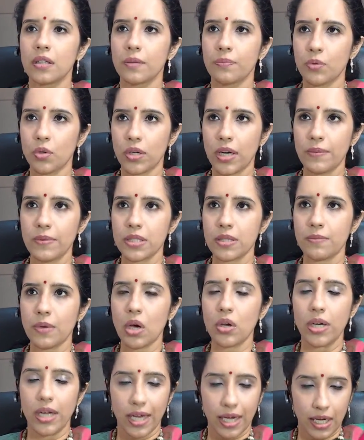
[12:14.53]
The program is
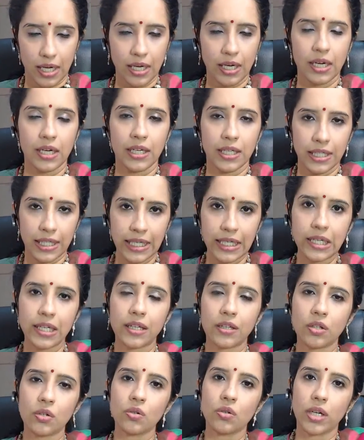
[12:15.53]
about
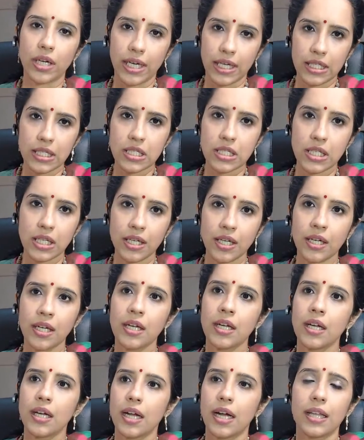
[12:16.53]
healing through energy,
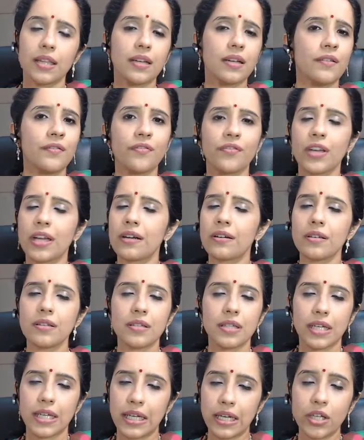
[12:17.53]
and there are
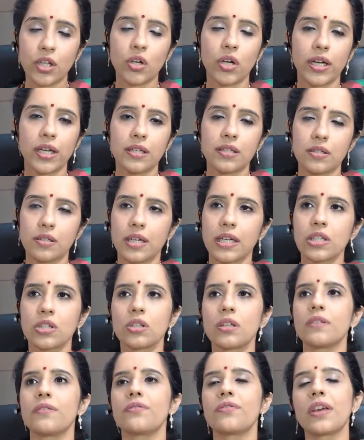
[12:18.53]
various healing your energy, right?
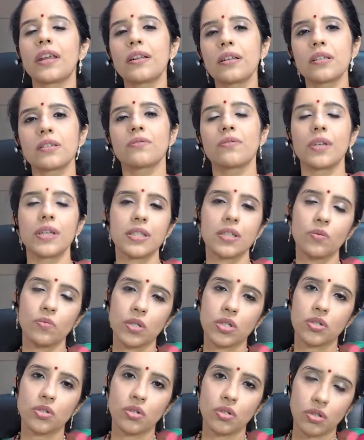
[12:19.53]
So there are various ways
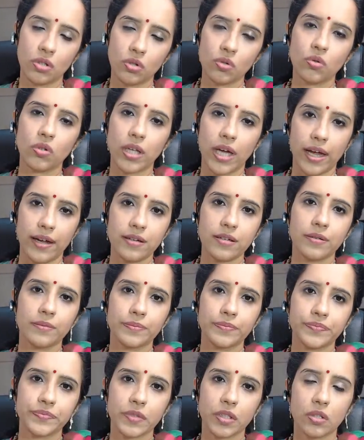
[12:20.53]
in which you could do that.
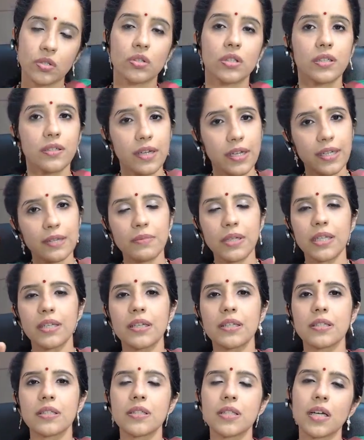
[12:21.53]
So the
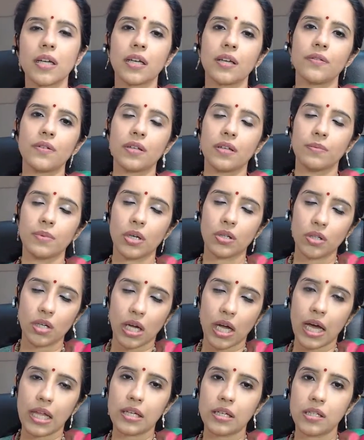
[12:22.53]
recommendations are given about
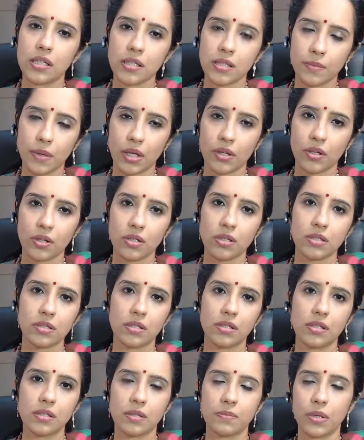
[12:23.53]
the colors, about the
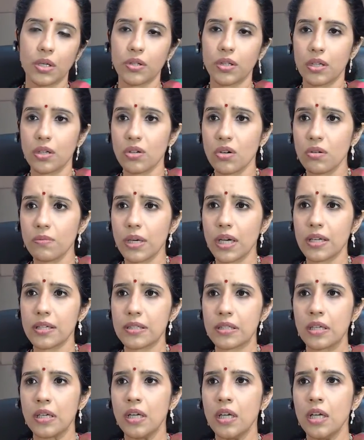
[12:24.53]
crystals, about the
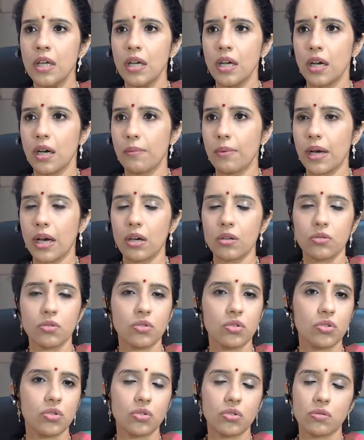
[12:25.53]
aromas,
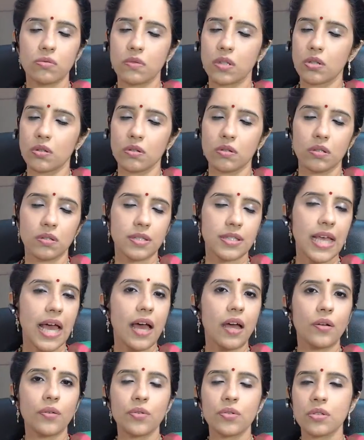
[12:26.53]
about the
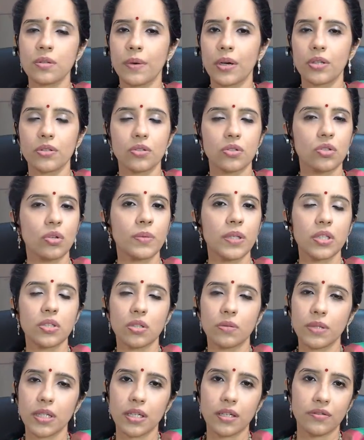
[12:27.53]
sounds, about so
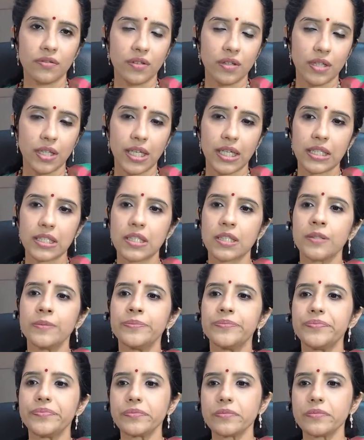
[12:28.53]
many different things.